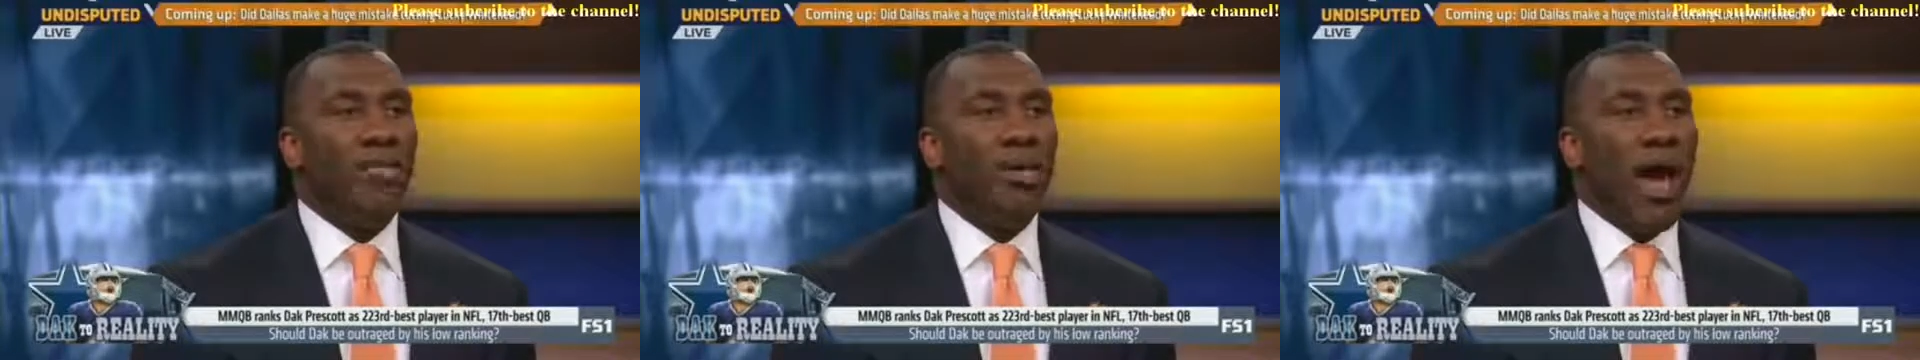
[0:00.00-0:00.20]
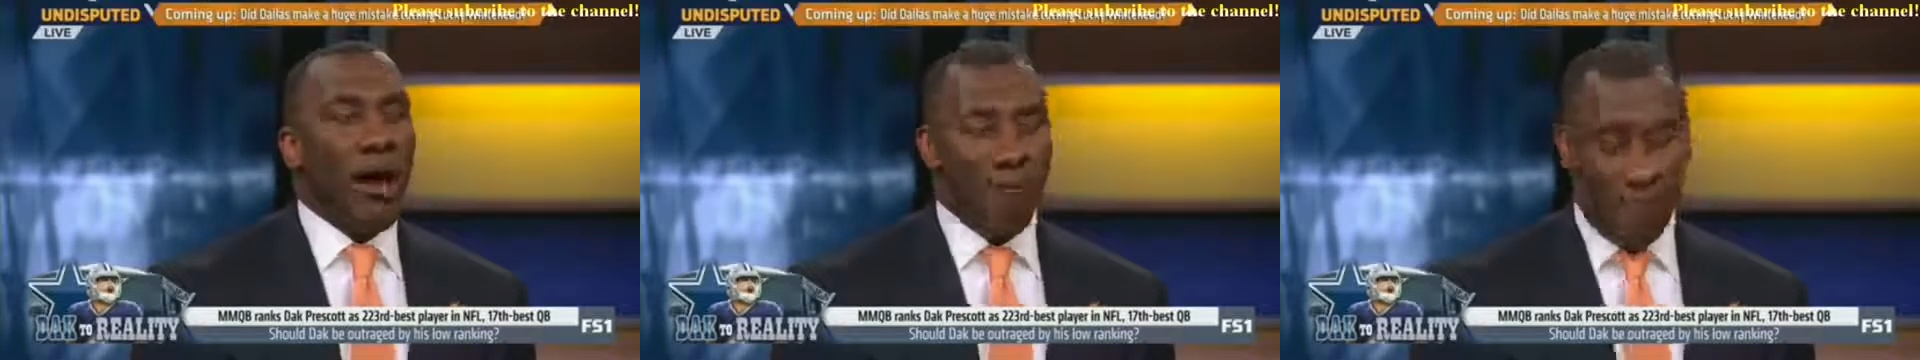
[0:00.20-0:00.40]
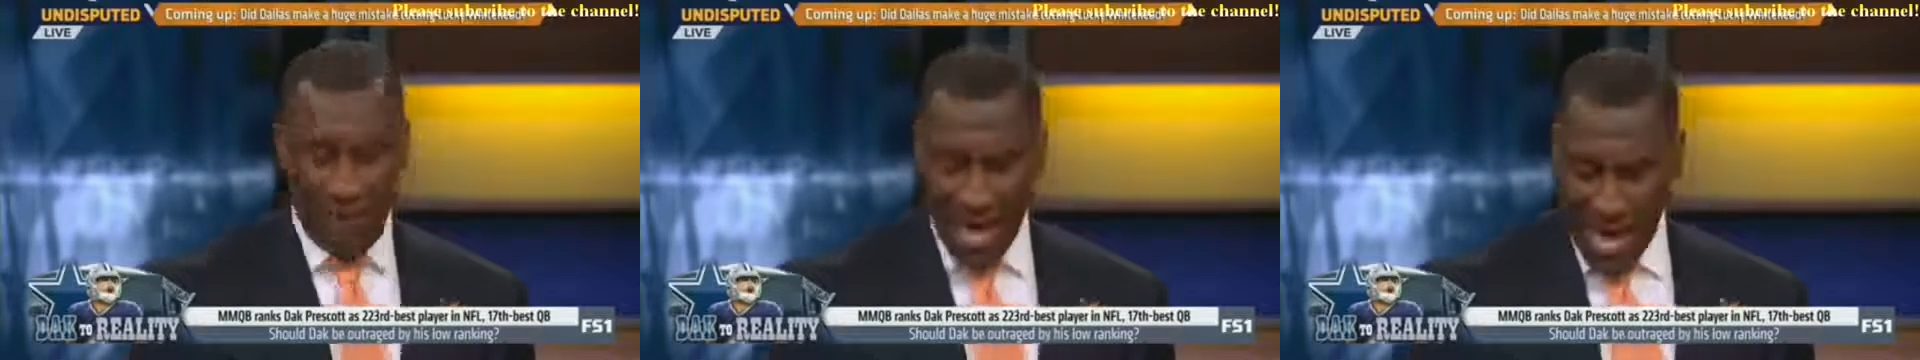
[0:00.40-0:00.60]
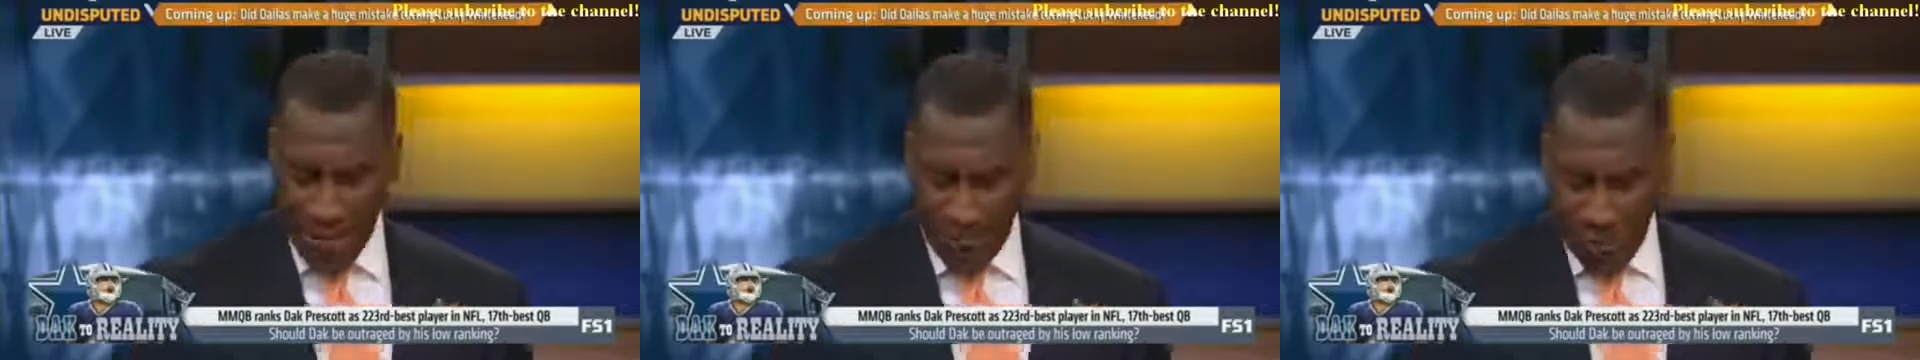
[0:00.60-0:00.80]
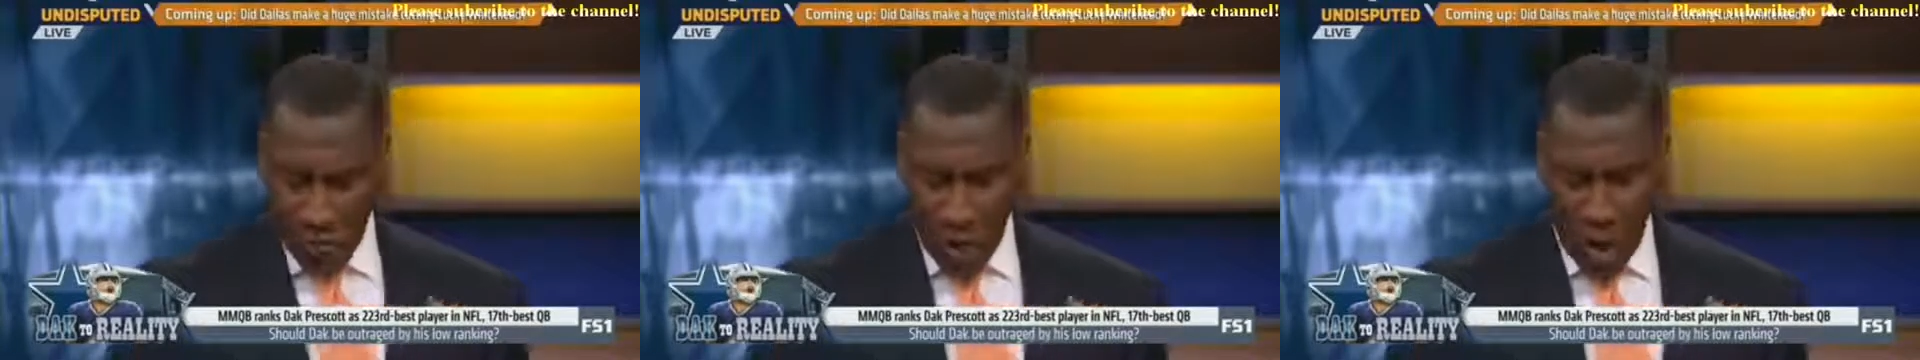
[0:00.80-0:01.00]
the top
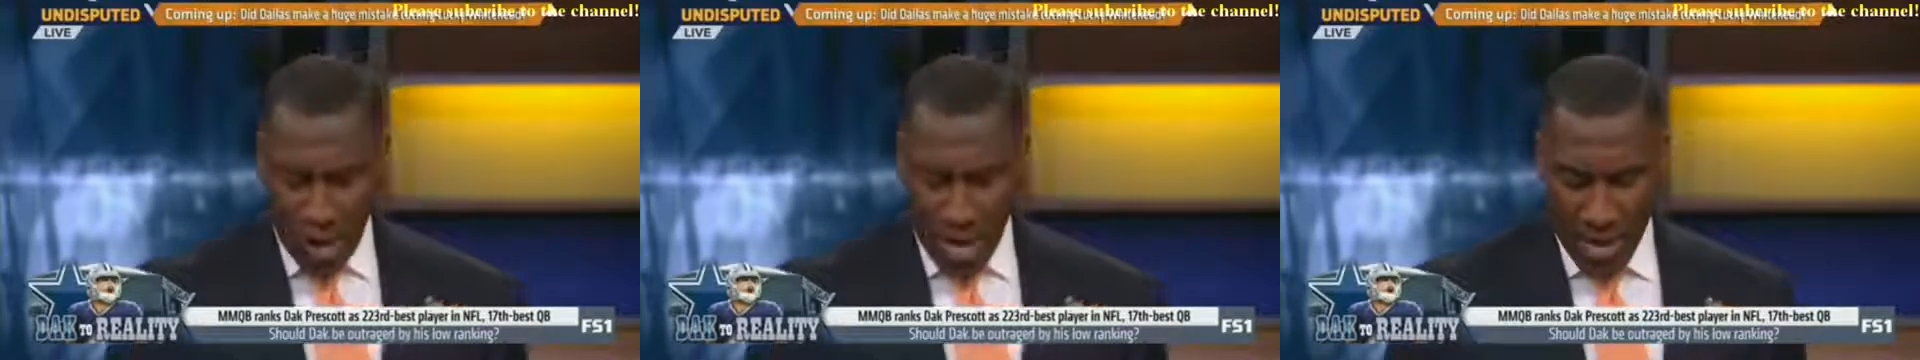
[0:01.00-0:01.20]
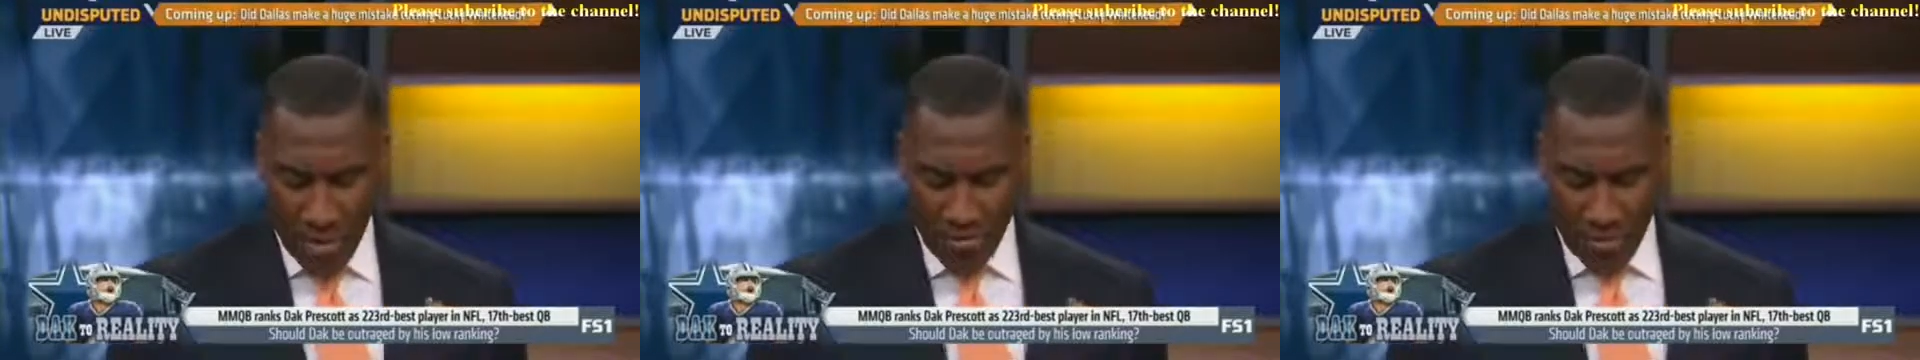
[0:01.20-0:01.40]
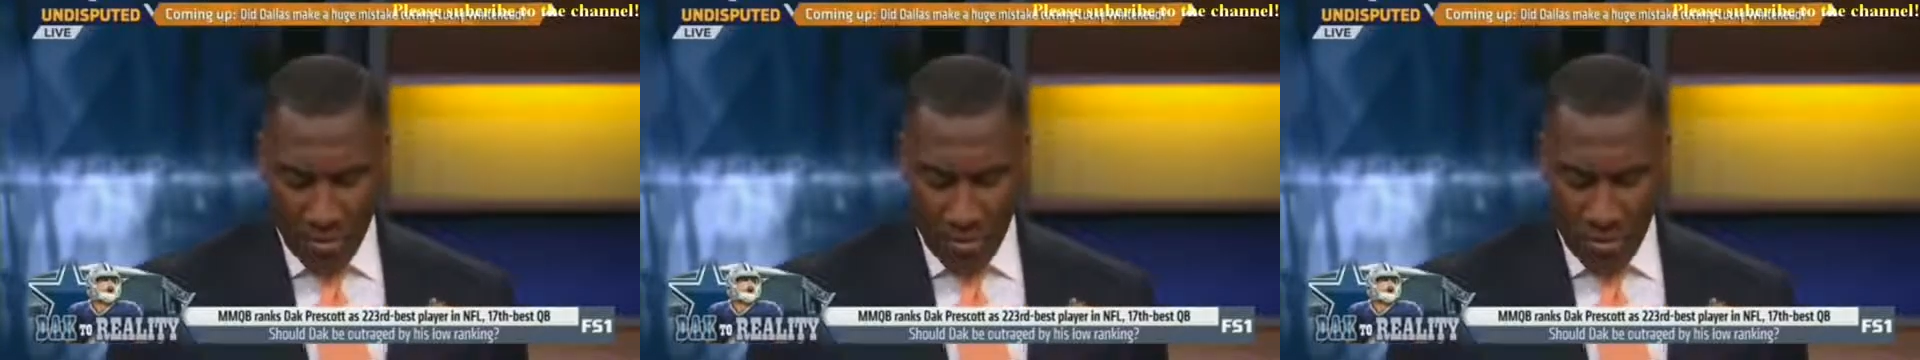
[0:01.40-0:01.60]
5. Okay.